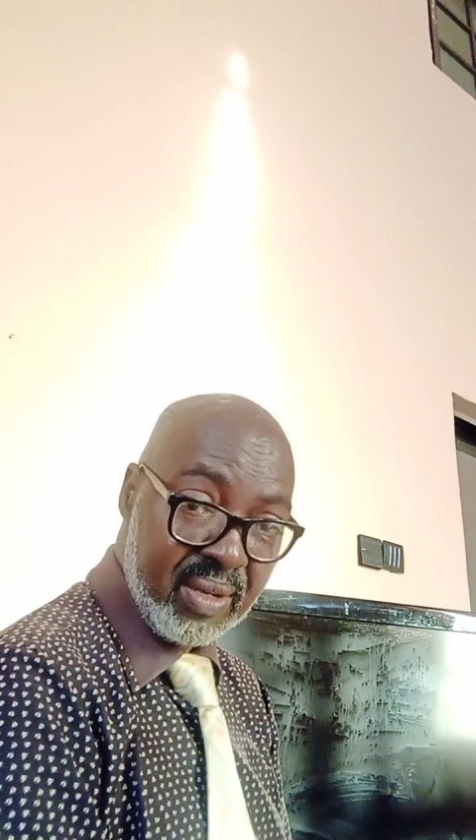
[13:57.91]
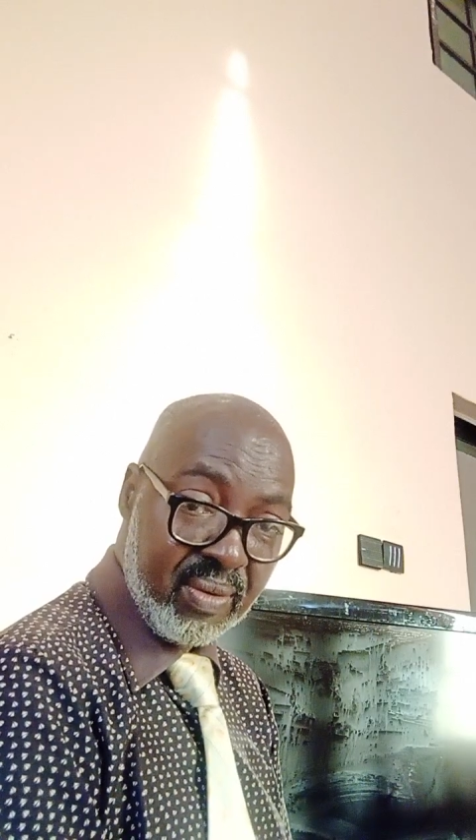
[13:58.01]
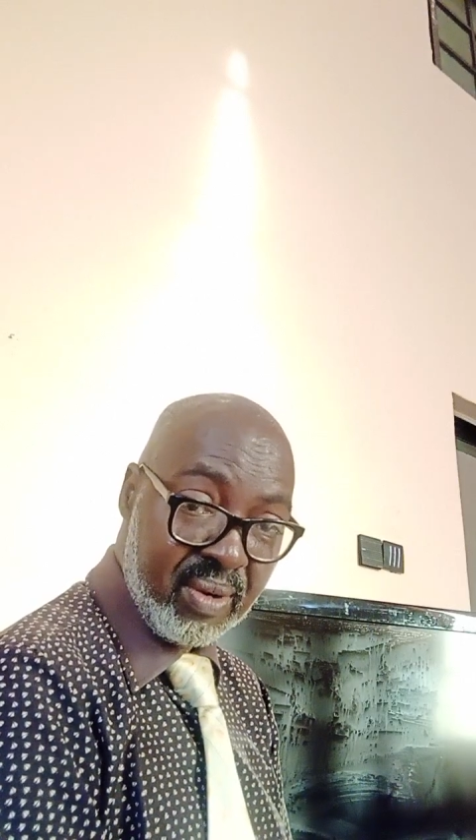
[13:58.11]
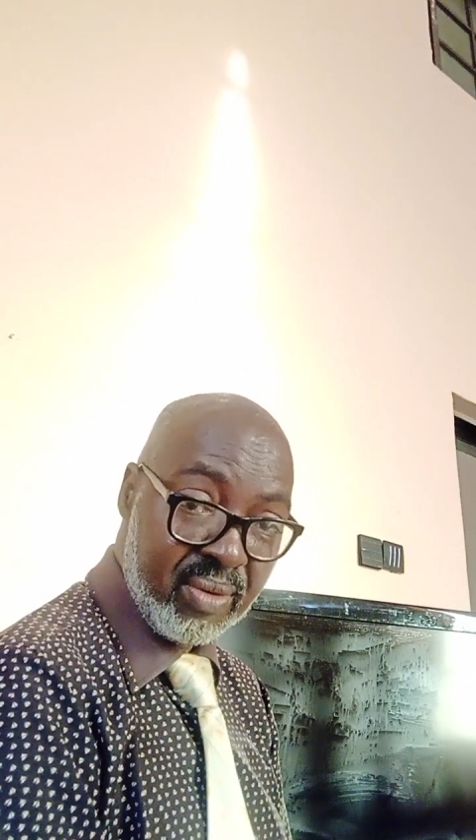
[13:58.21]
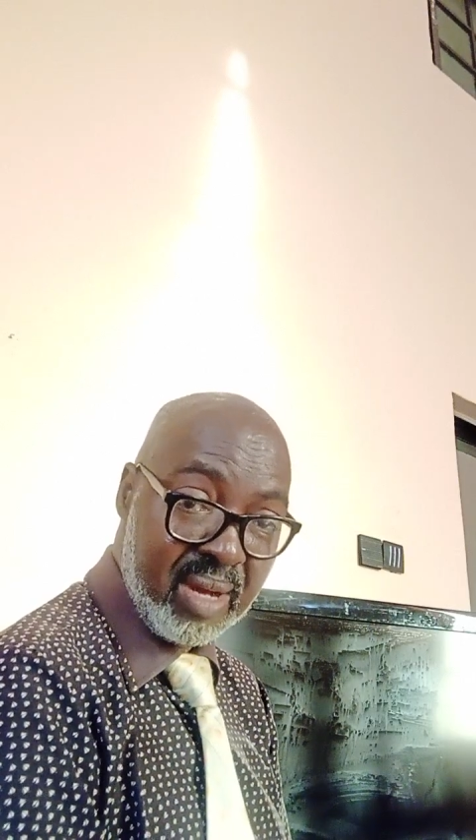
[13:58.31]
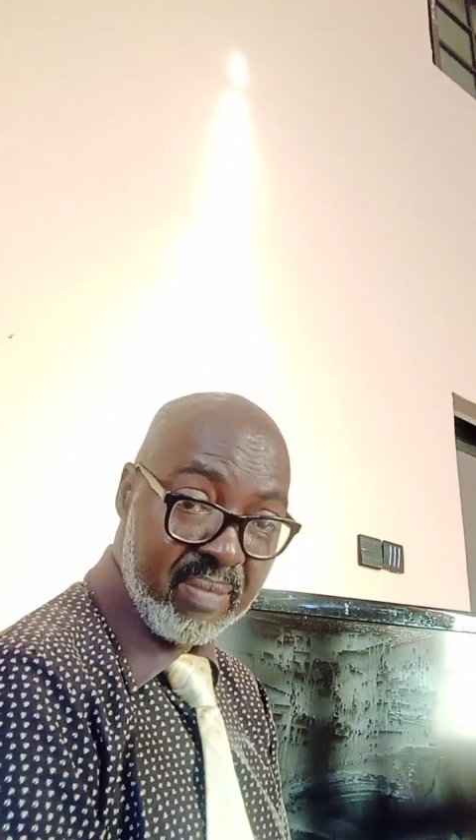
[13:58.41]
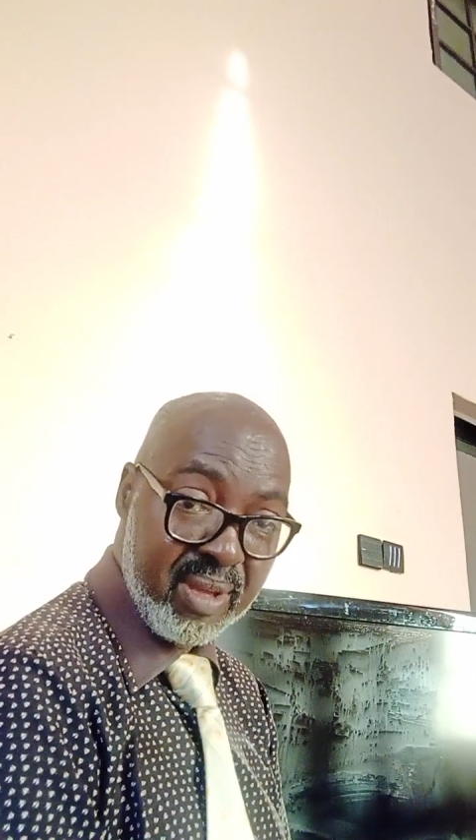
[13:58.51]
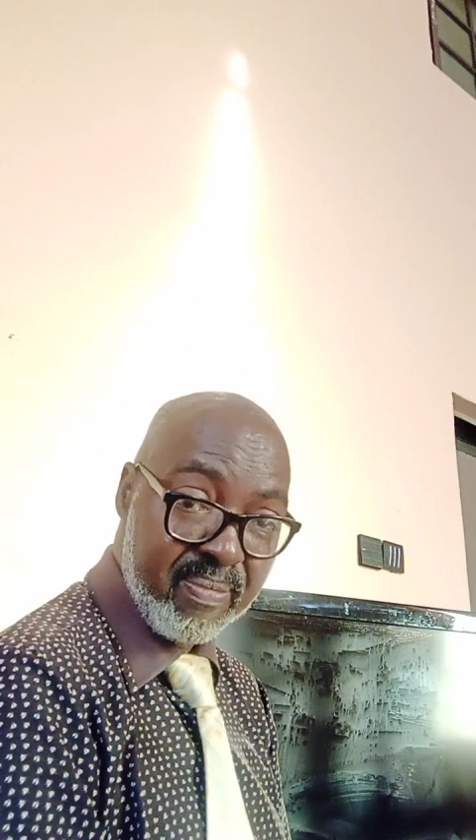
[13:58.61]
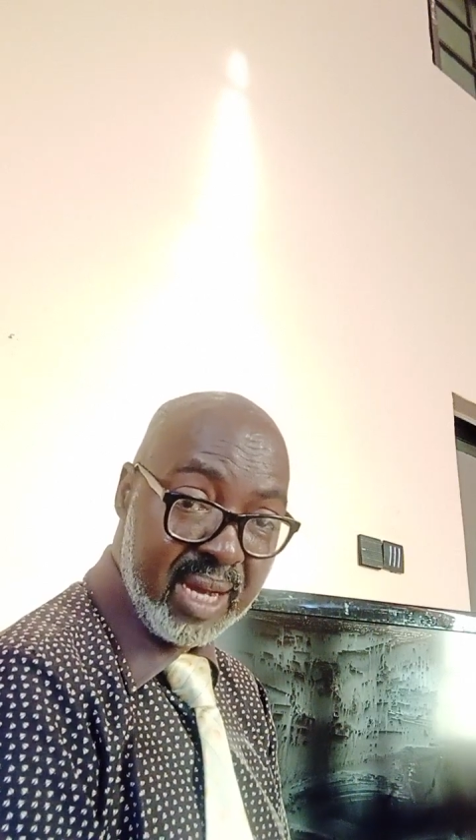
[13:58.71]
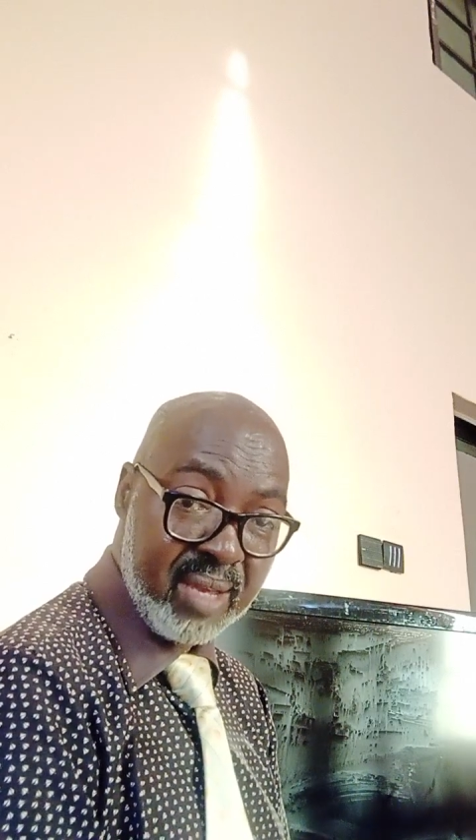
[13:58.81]
What do I
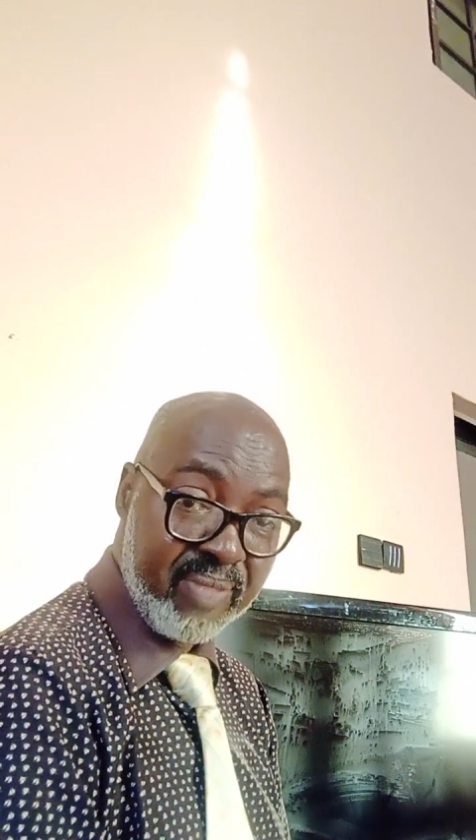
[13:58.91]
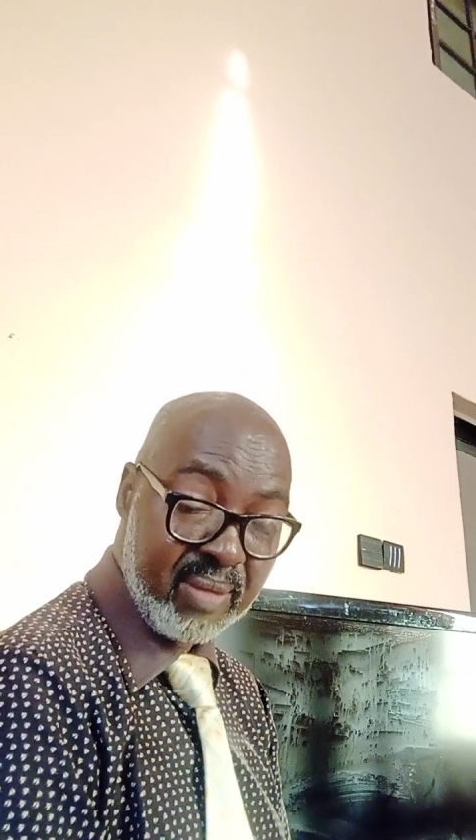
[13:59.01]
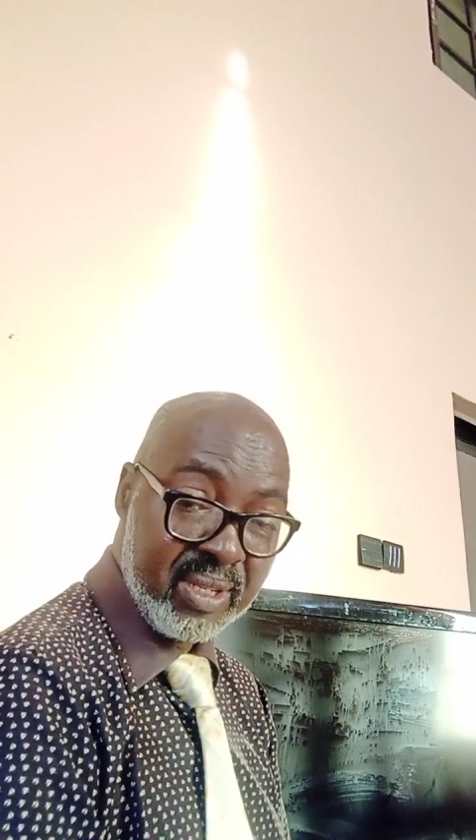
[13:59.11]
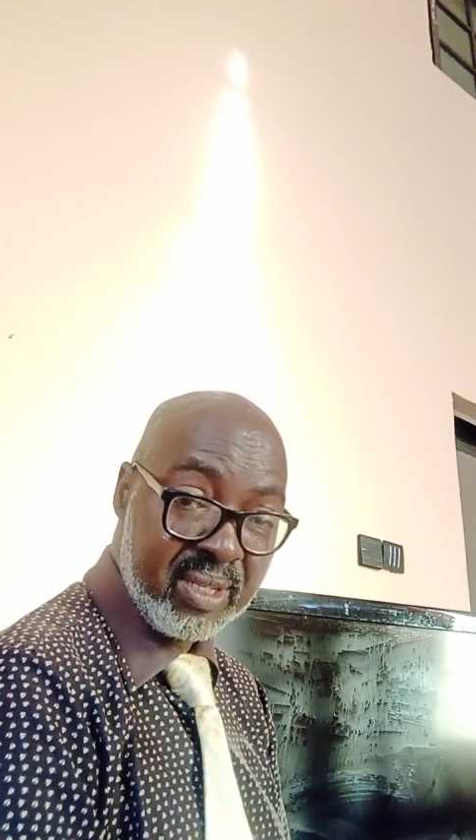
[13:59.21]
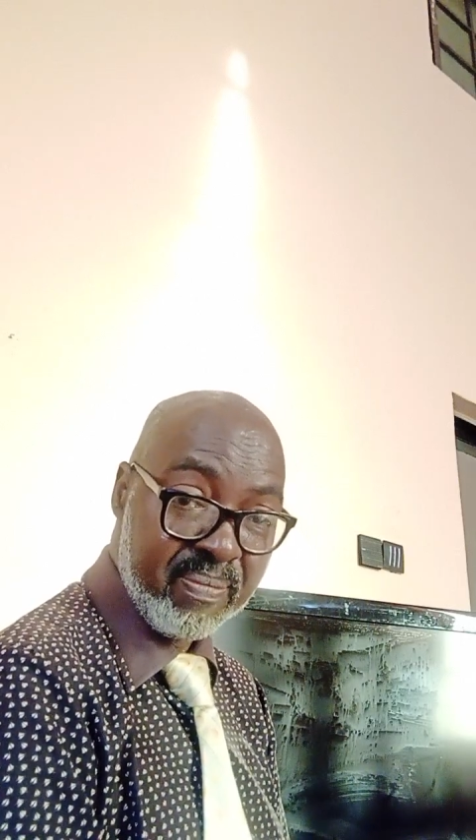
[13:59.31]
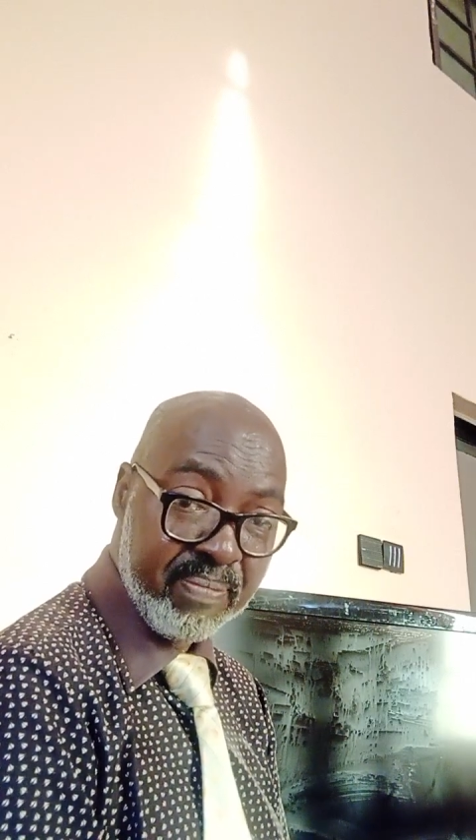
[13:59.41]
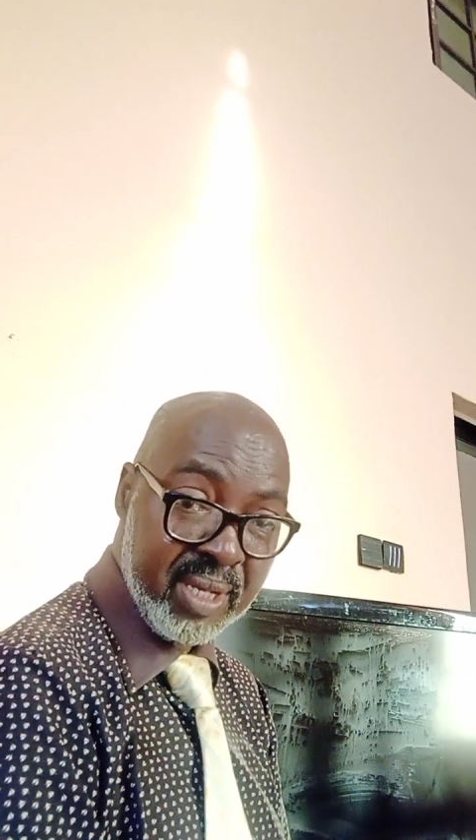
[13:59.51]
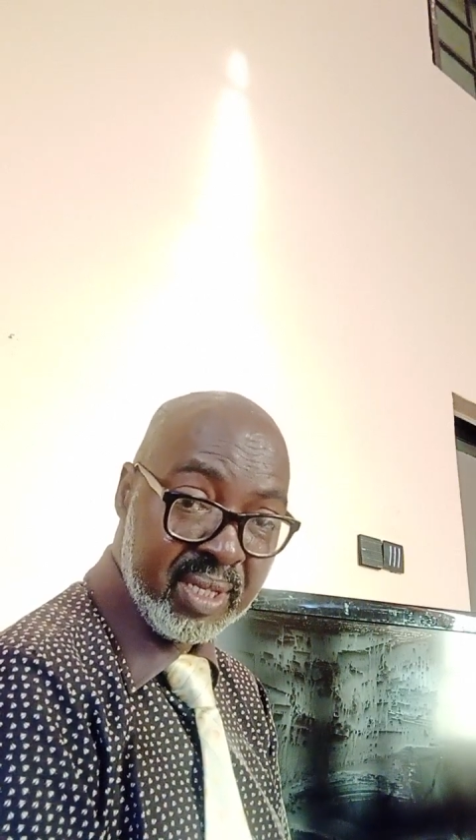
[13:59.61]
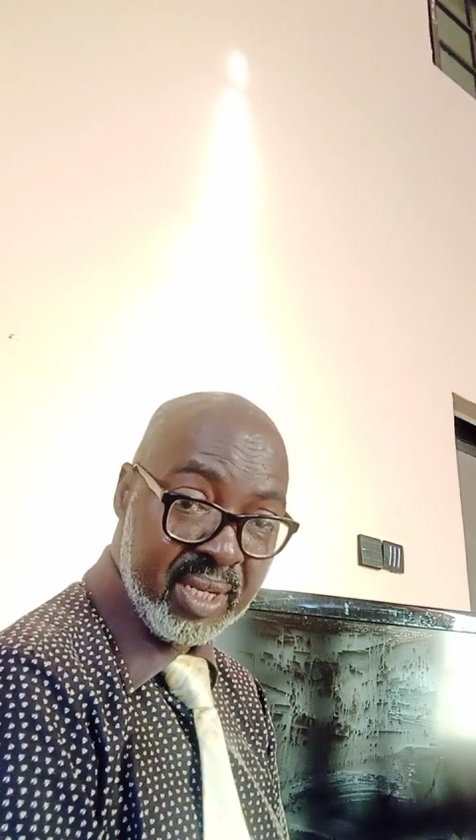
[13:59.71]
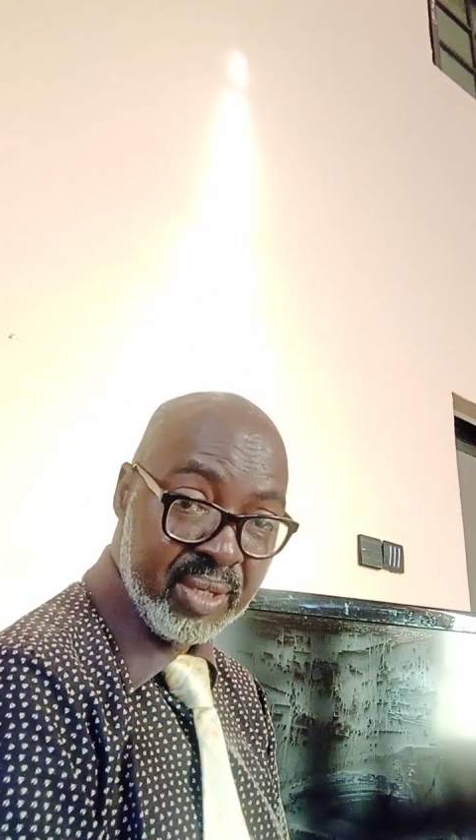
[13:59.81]
mean by inflammatory
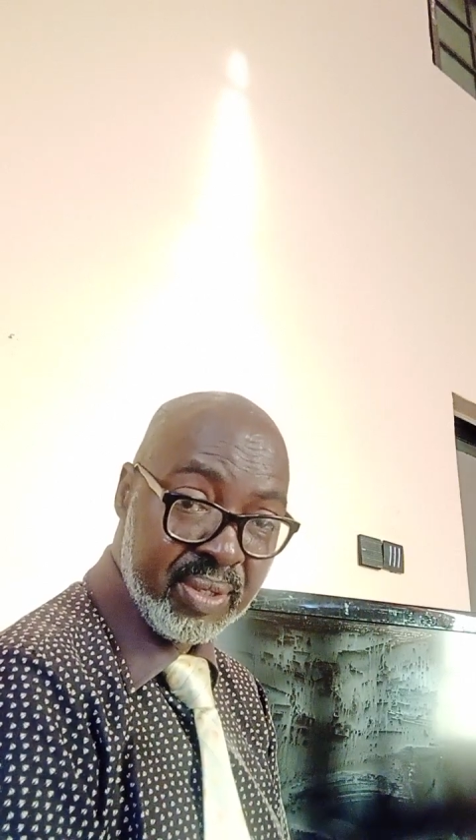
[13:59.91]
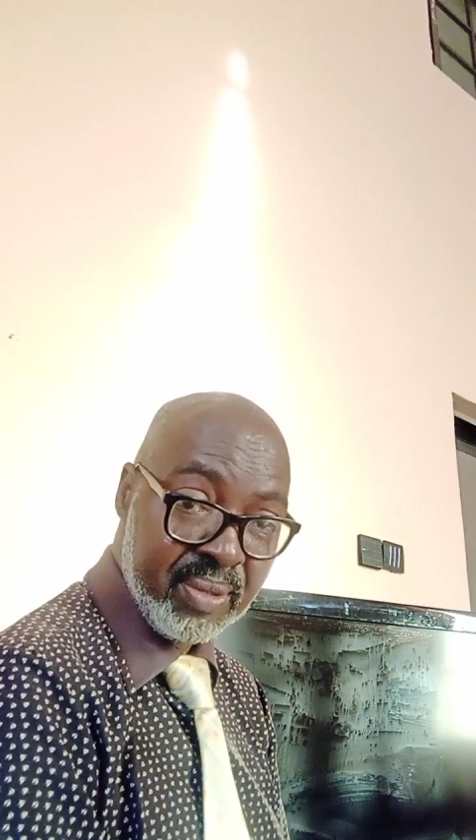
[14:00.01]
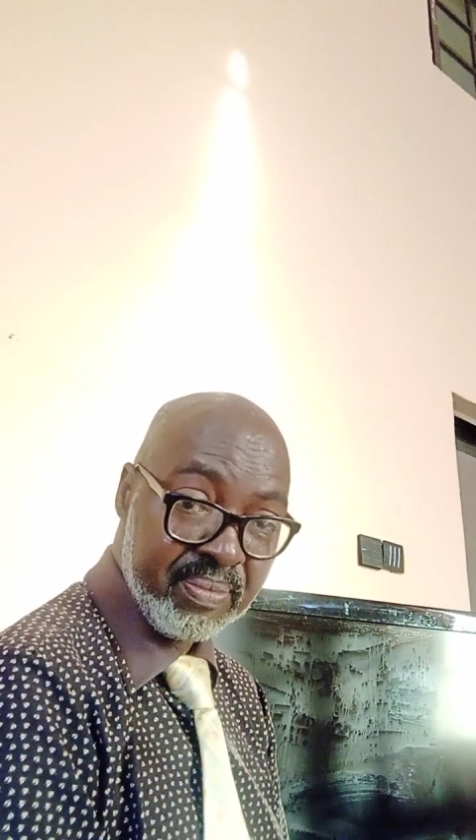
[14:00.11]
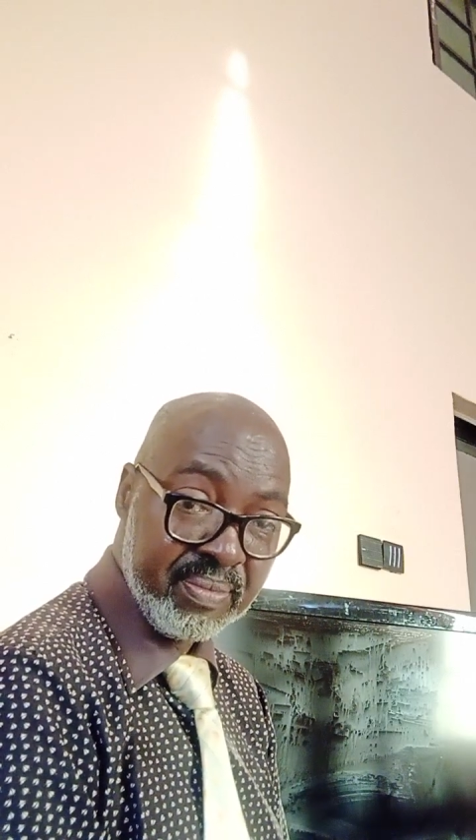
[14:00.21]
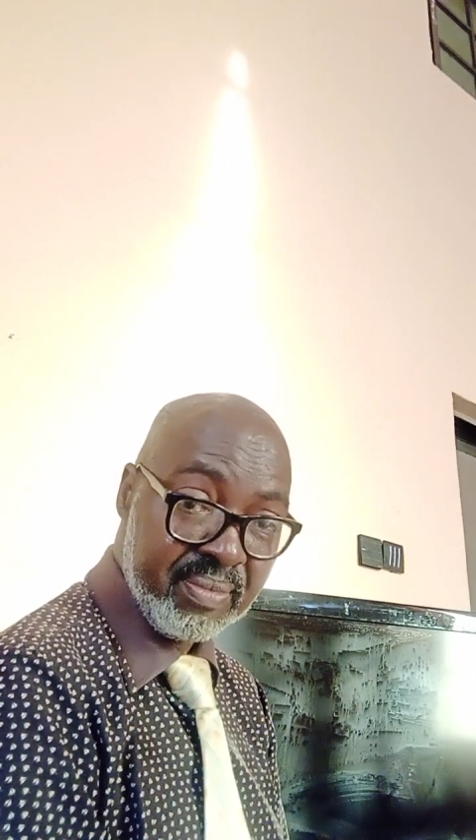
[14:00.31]
based lesion?